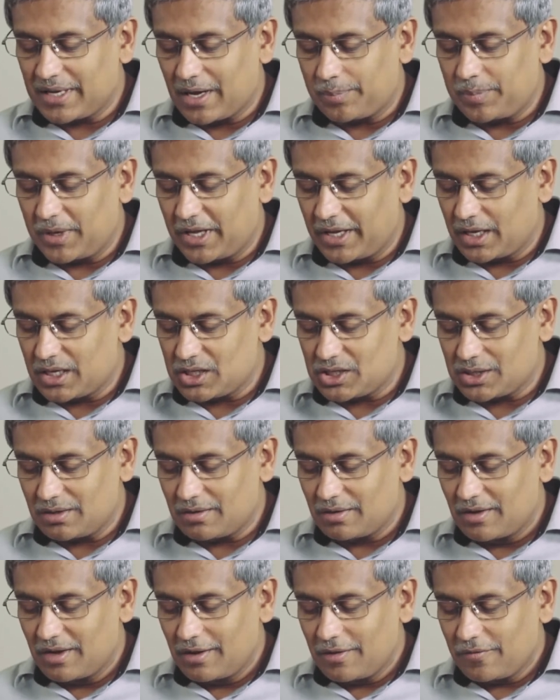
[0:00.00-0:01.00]
application
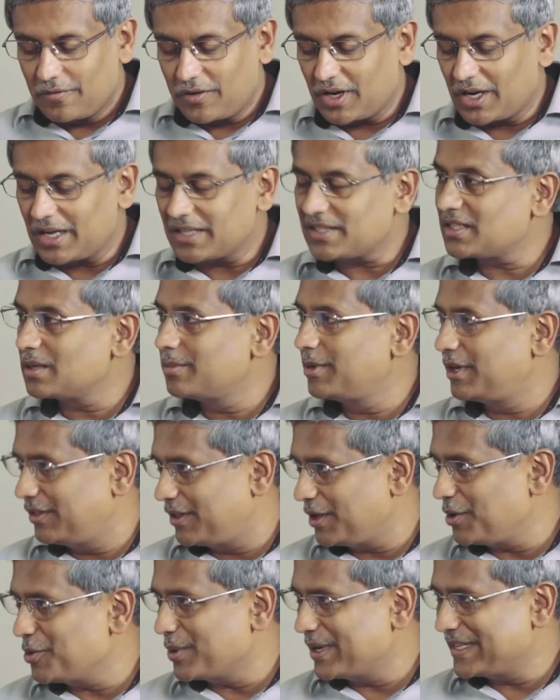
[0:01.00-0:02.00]
for a customer in
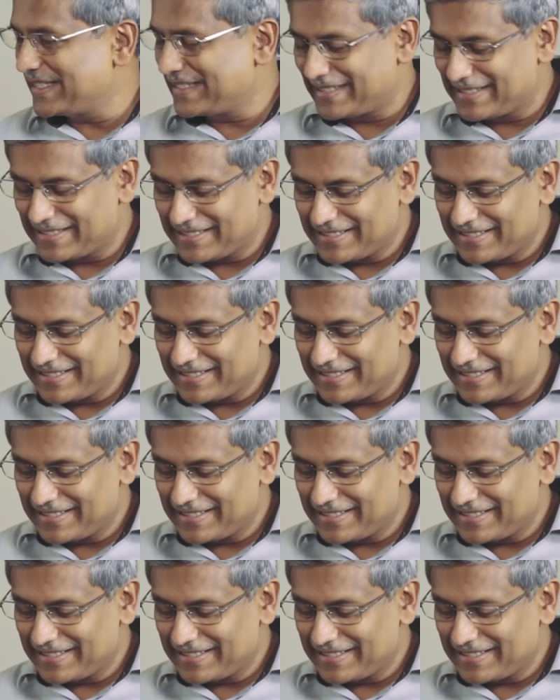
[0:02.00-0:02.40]
the US.